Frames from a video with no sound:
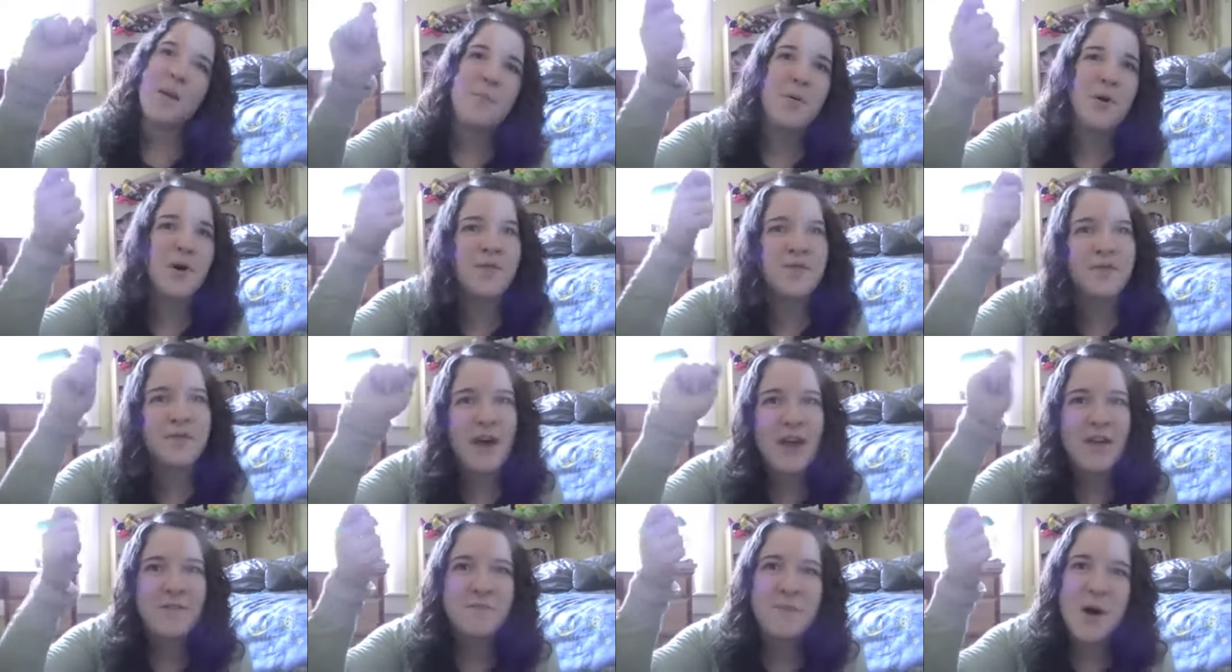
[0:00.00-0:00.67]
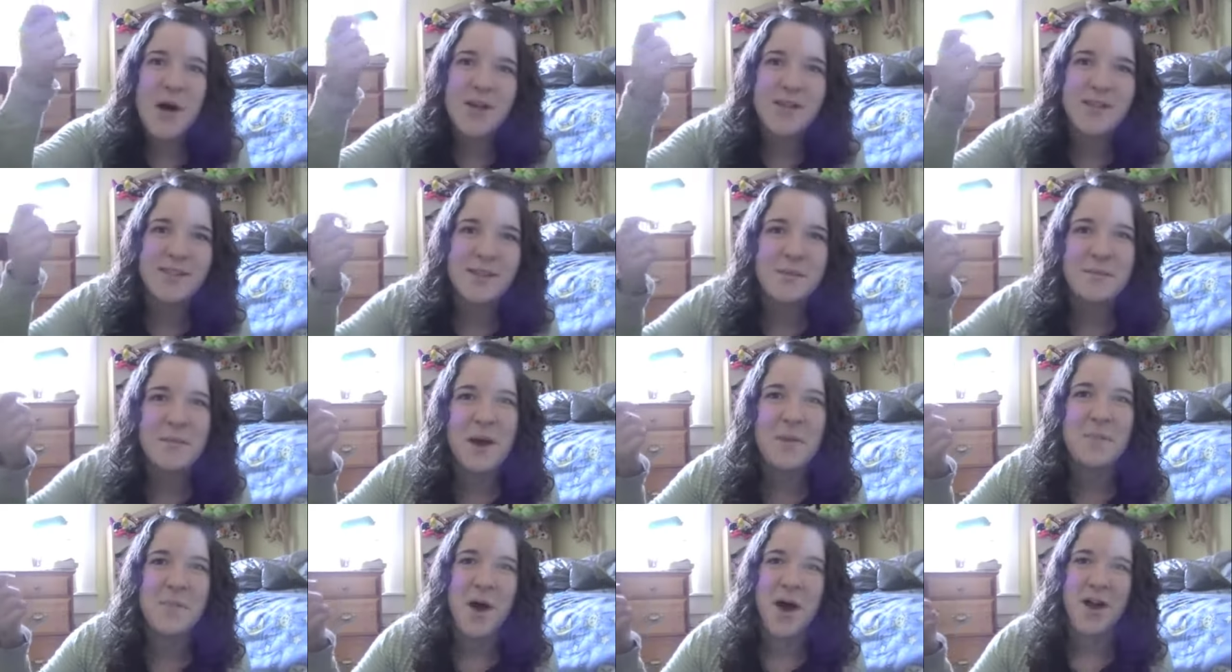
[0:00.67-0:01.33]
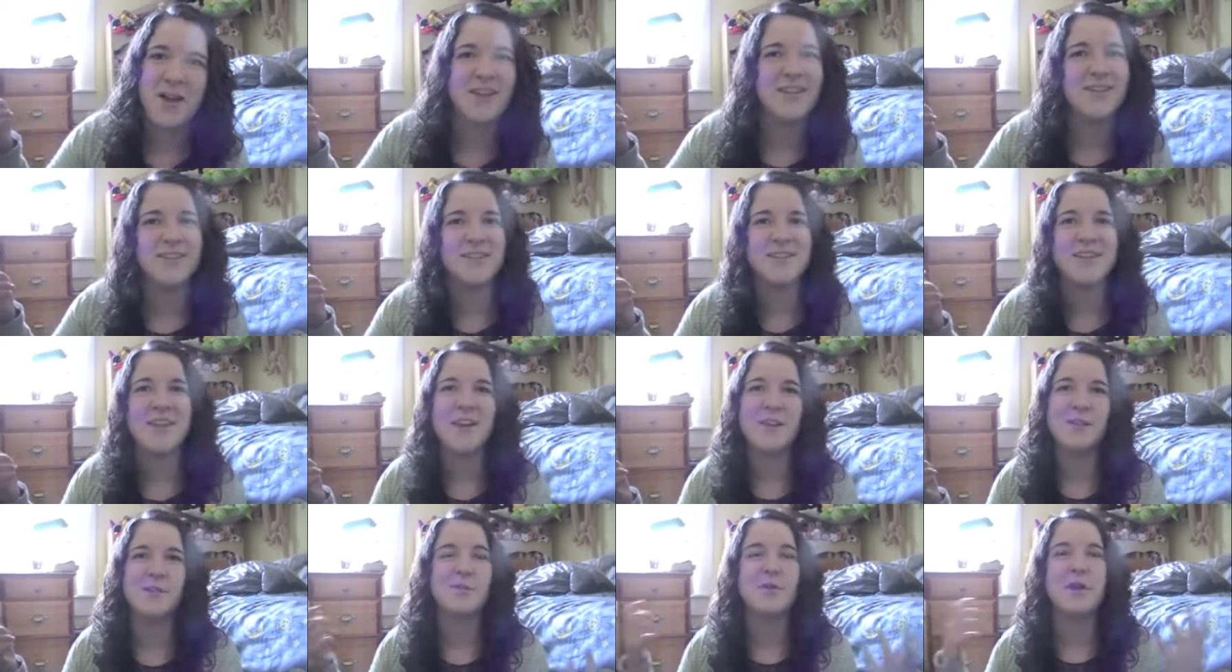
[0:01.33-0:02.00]
put $5 in my pocket
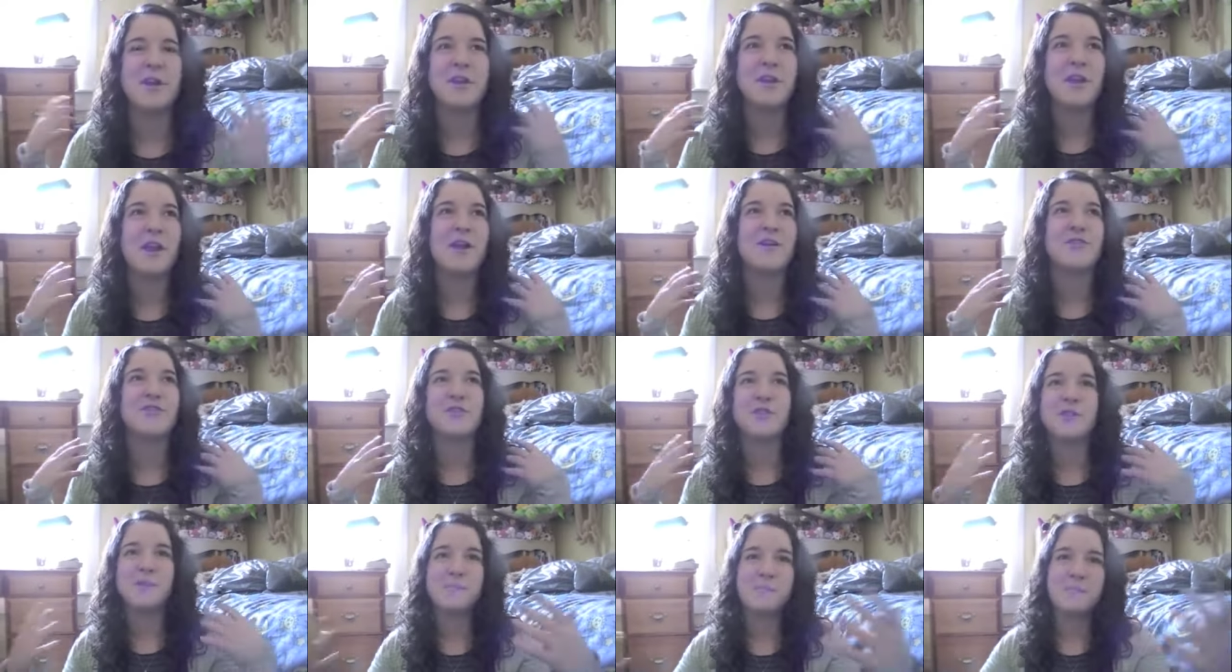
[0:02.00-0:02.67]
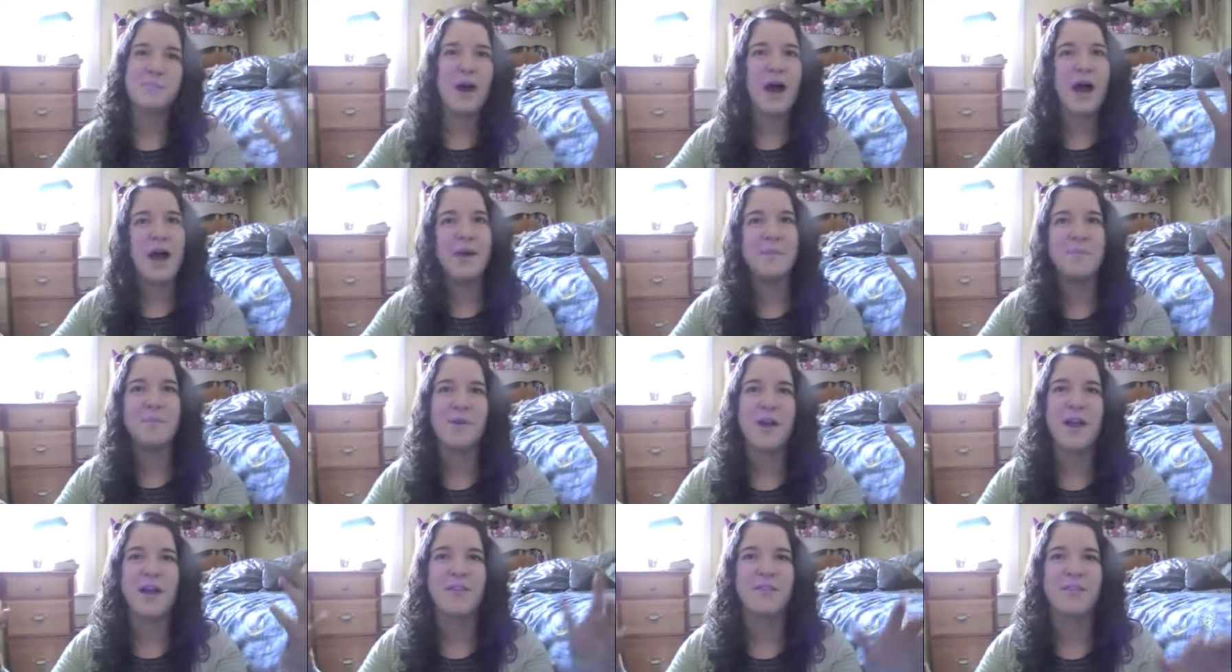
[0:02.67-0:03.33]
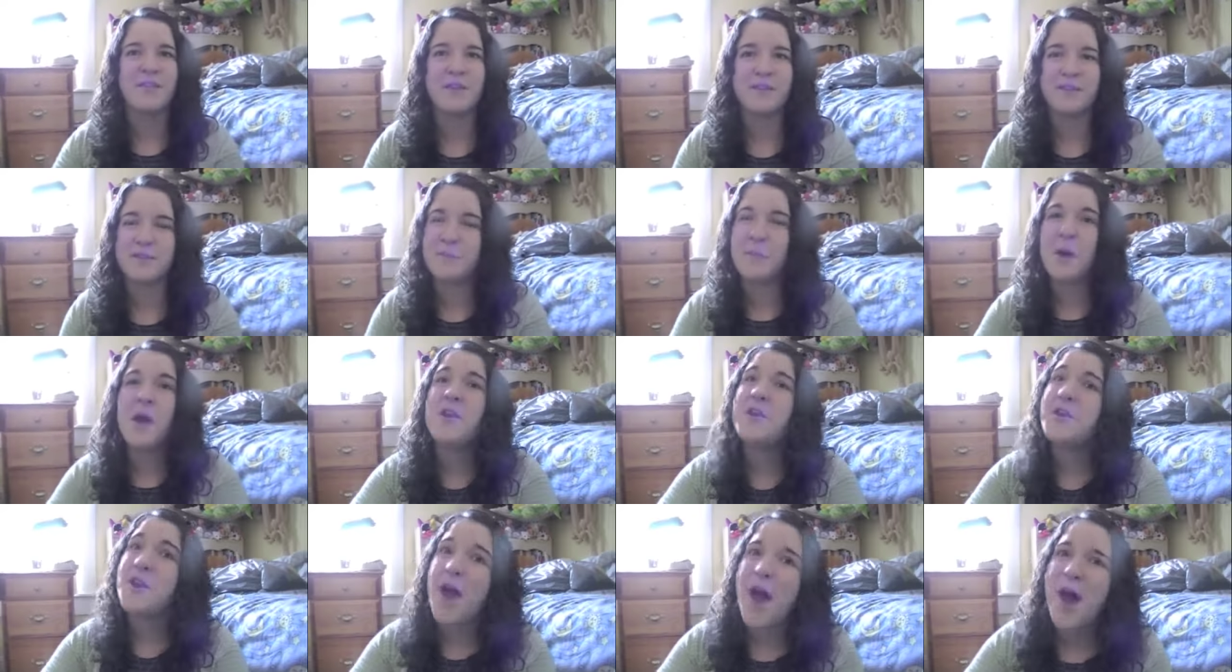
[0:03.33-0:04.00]
today so I could actually buy breakfast.
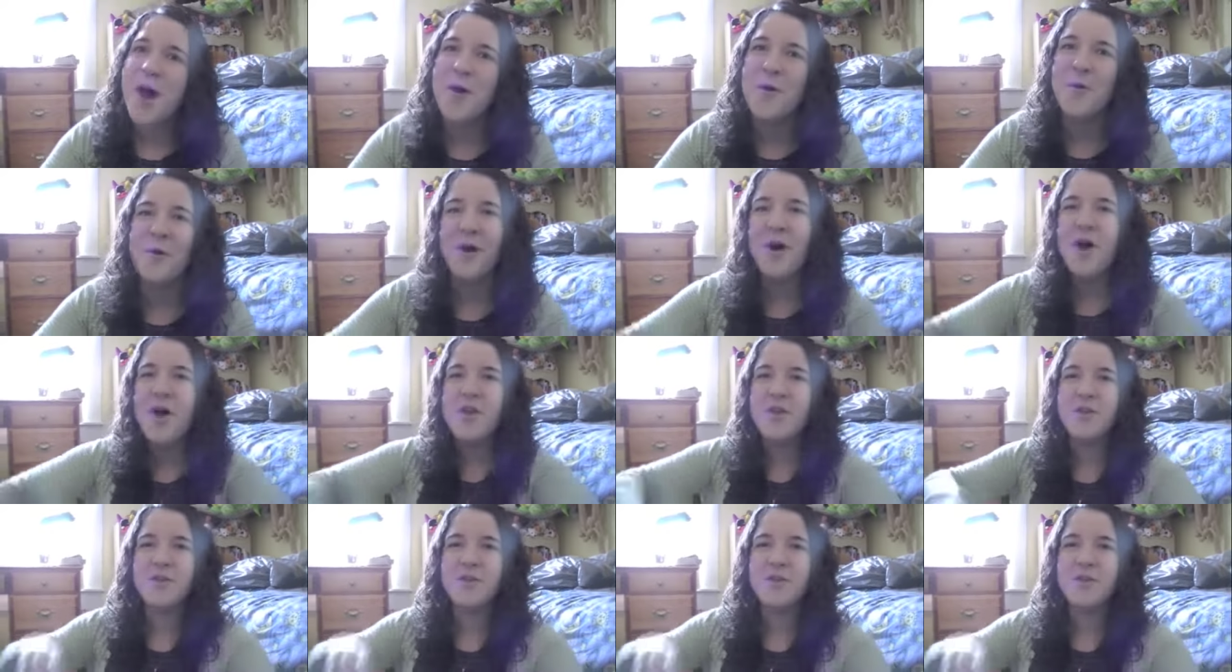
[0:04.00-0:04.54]
But no!